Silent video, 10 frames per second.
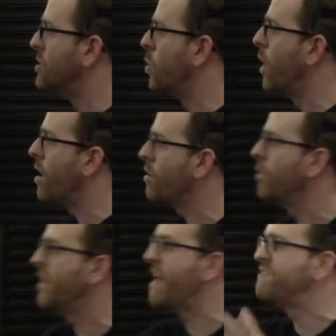to where
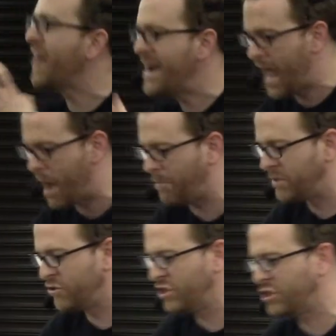when that fight
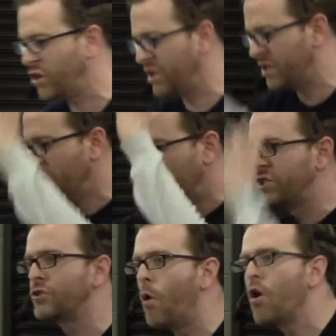happens, they're just going to
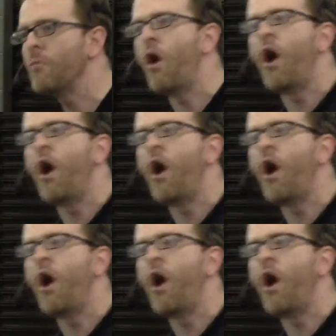storm